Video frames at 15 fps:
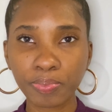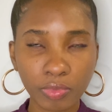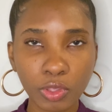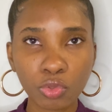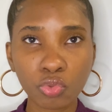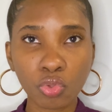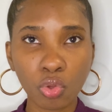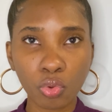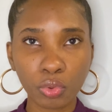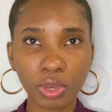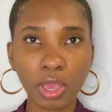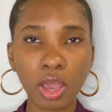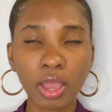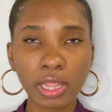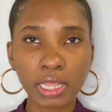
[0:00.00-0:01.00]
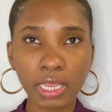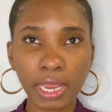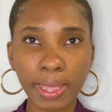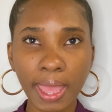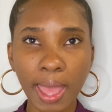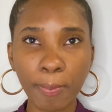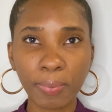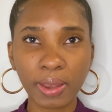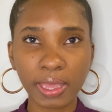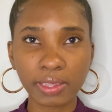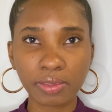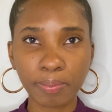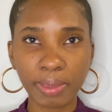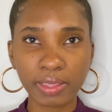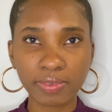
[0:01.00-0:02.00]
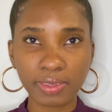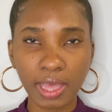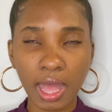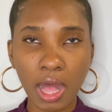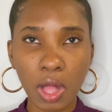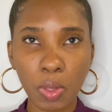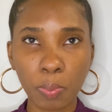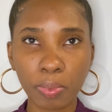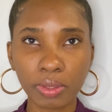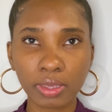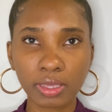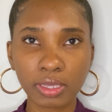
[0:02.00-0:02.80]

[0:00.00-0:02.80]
So the oil that I apply to my scalp